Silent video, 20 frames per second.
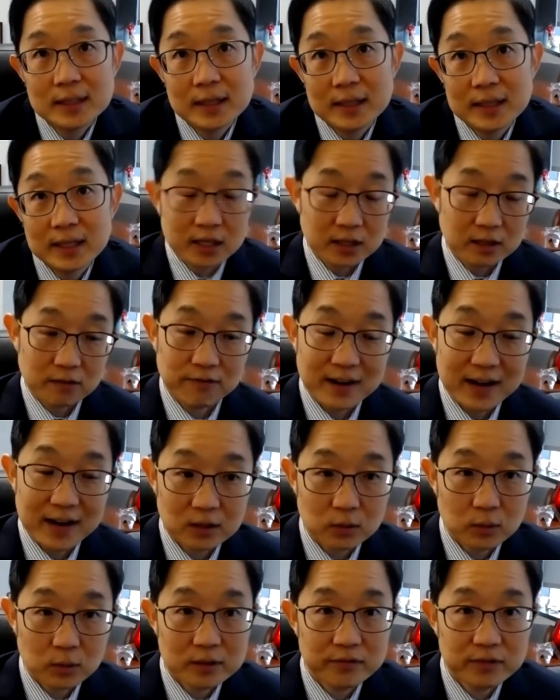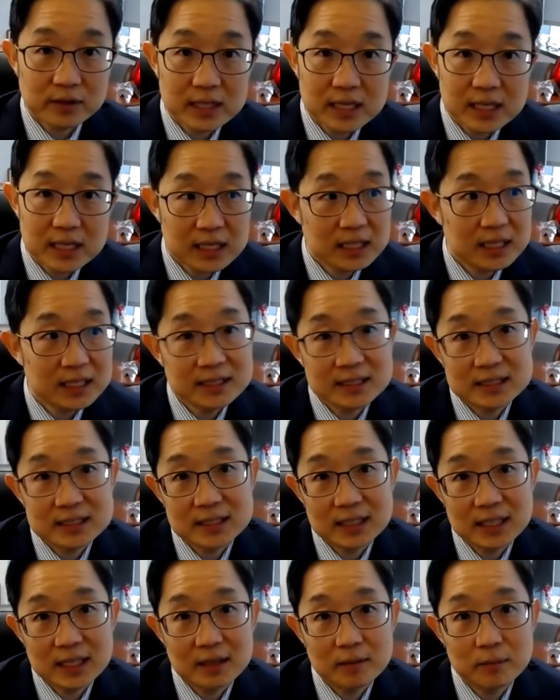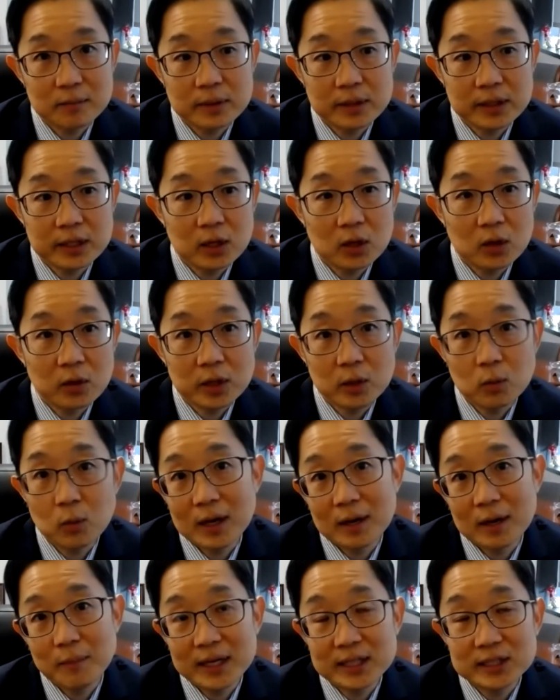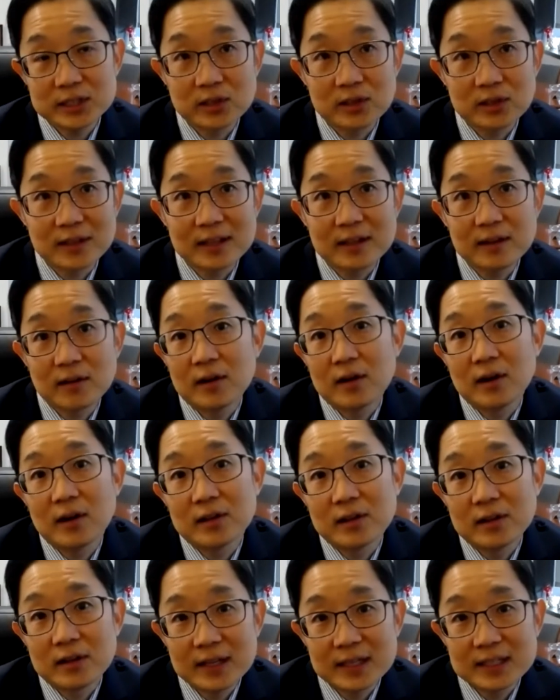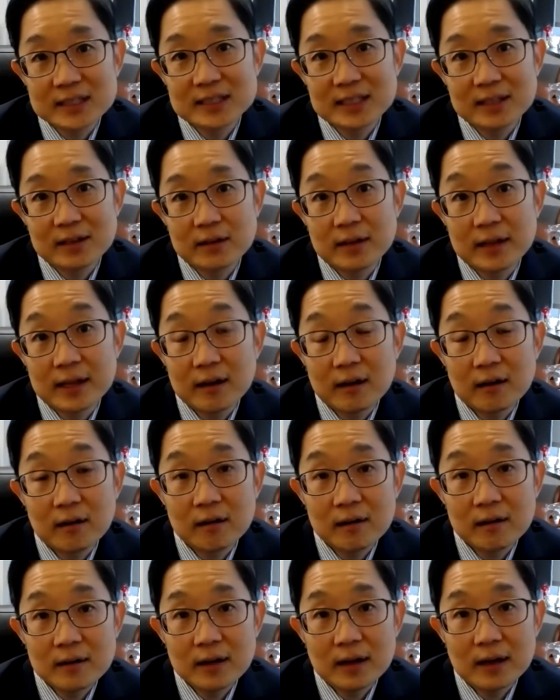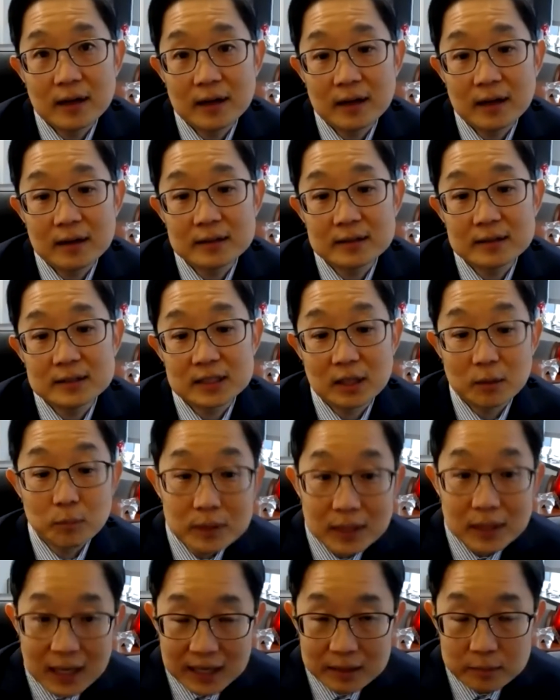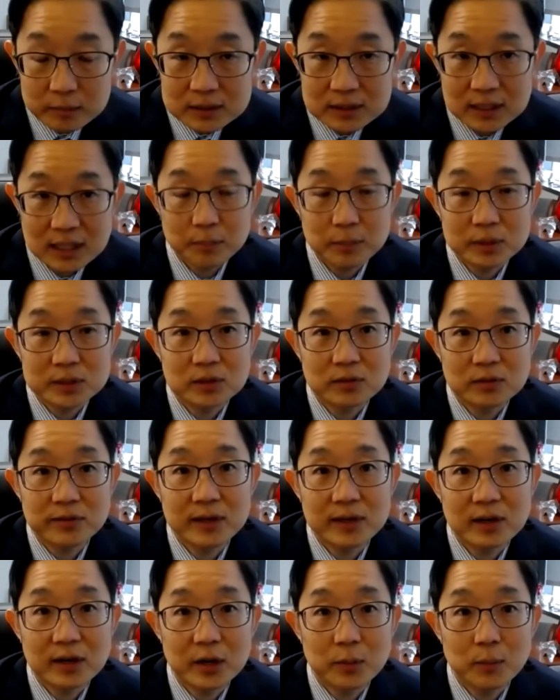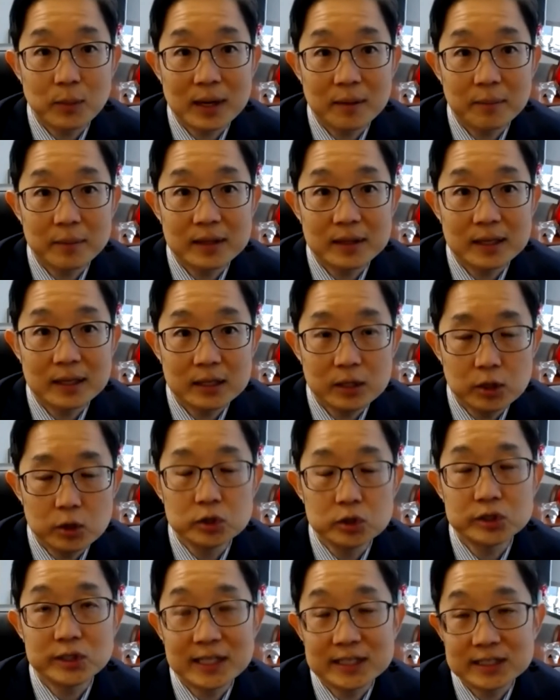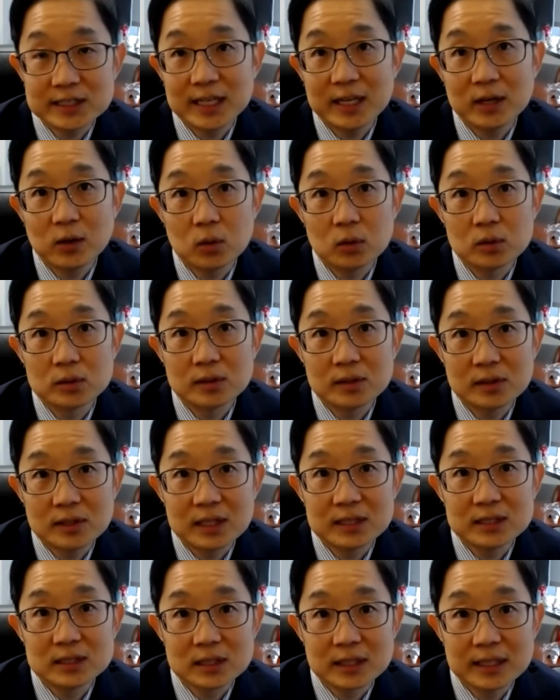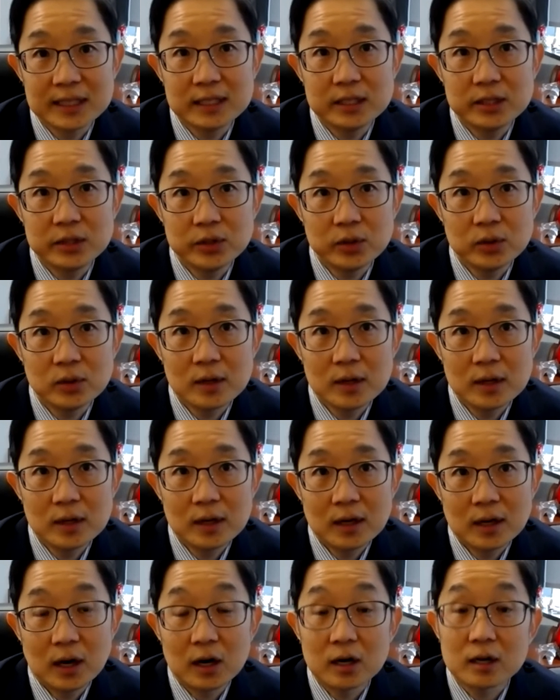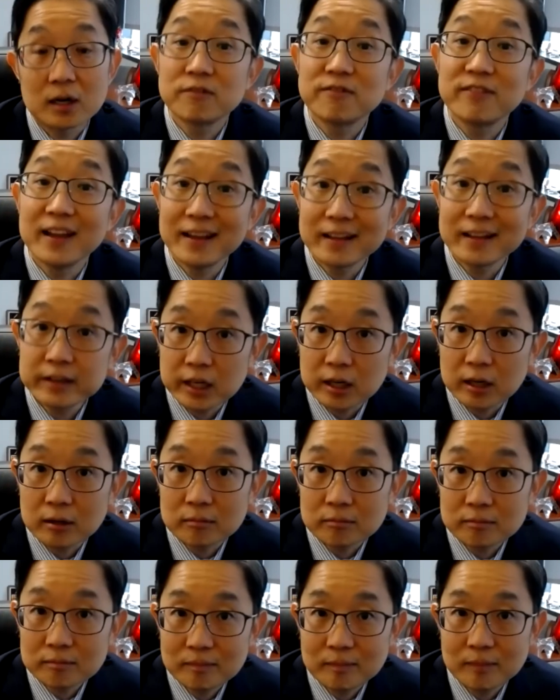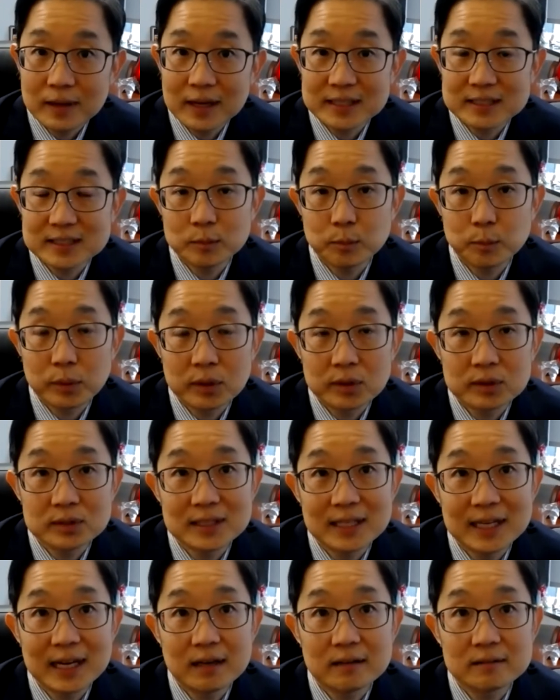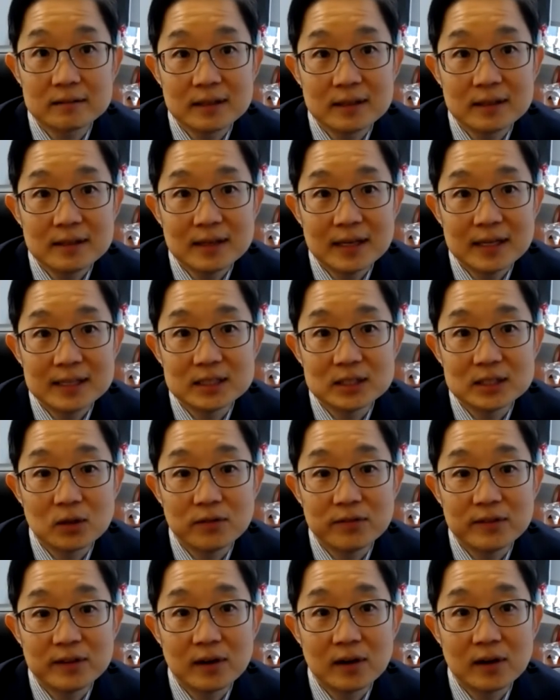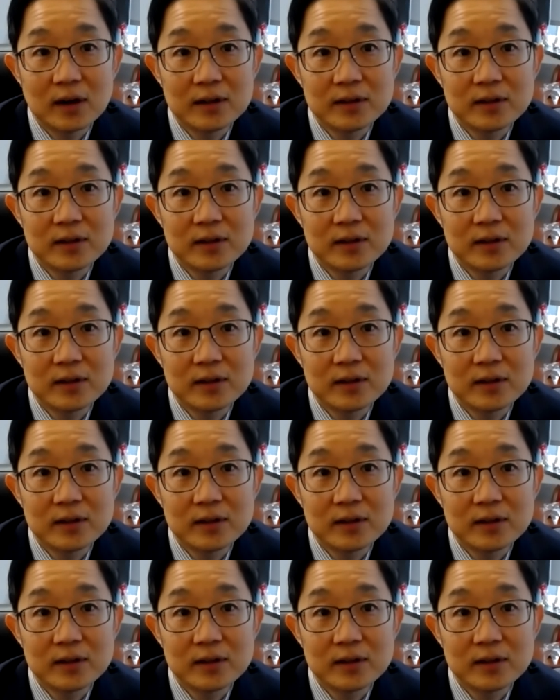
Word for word: The other factor with fatigue is, um, you know, you want to make sure that there aren't other things that are there. Uh, sometimes hypertrophic cardiomyopathy, usually as you get older, does lead to heart failure as it burns out. And so if there are